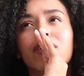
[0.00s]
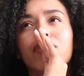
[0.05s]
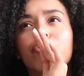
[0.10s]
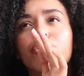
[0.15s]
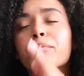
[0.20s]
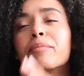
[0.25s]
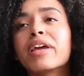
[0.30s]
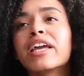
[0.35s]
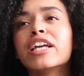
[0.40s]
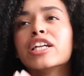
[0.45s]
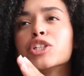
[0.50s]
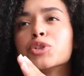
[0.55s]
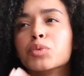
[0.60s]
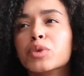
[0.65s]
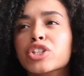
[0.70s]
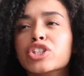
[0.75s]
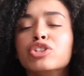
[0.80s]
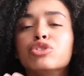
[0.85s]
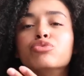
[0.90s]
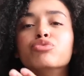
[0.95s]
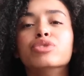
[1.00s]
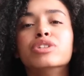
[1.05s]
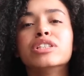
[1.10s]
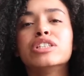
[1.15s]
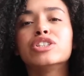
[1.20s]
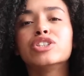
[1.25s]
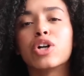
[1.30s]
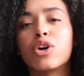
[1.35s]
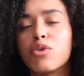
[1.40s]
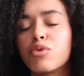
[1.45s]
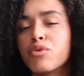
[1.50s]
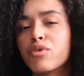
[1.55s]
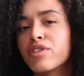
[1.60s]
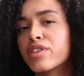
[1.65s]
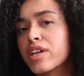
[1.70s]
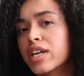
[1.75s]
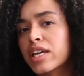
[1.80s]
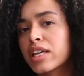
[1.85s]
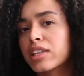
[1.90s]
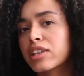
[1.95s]
from page one, you really don't
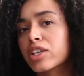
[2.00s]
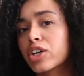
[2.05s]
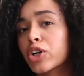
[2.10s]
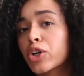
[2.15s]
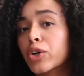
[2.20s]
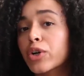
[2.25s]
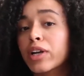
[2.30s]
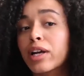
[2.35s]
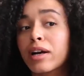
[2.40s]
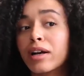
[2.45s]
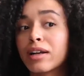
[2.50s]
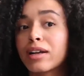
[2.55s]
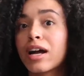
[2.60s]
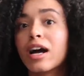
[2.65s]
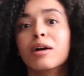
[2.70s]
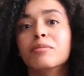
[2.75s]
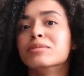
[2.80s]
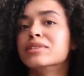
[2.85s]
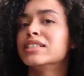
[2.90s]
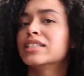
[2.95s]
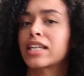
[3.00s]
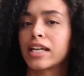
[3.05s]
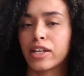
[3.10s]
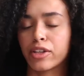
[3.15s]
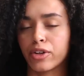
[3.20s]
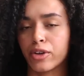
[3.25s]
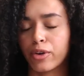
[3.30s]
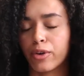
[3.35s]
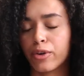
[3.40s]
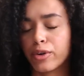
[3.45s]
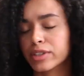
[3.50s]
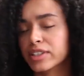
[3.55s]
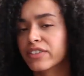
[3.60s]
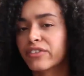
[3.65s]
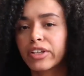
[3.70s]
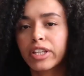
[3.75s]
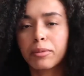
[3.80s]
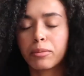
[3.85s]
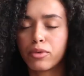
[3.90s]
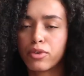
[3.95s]
think they're gonna come together or
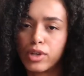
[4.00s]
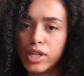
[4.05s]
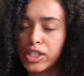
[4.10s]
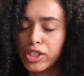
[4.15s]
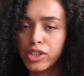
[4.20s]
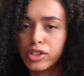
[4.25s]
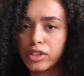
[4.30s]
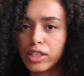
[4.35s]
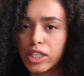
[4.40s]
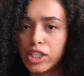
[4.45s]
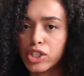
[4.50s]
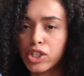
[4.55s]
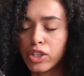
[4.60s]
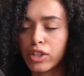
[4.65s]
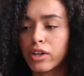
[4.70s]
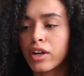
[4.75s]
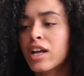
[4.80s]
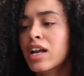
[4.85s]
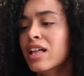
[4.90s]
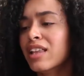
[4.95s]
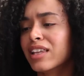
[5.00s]
develop crushes on each other.